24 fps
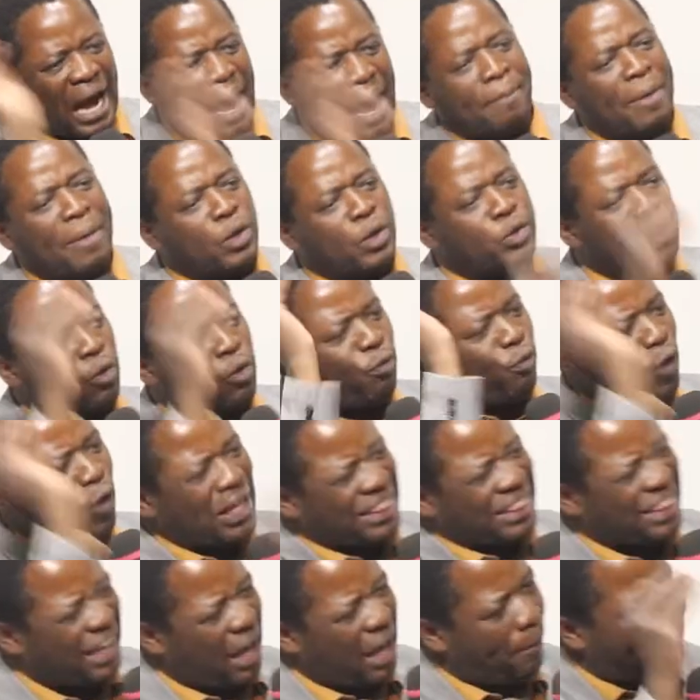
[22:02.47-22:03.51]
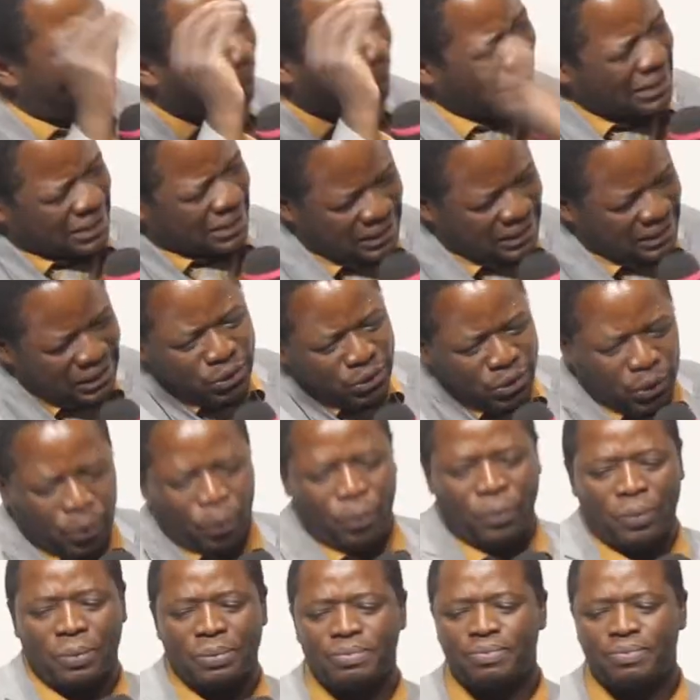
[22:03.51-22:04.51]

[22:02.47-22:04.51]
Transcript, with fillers: come out of what they are passing through.